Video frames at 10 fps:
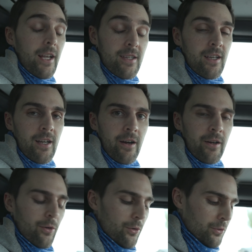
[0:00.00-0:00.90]
18
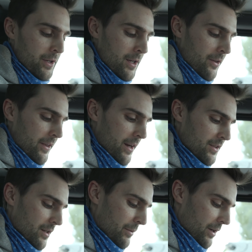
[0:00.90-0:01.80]
karat gold, that
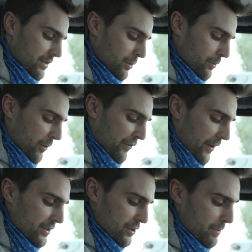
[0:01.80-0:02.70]
ends up there. So we
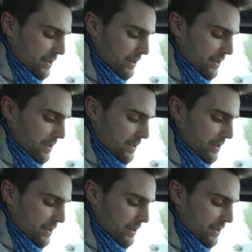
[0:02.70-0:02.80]
found these two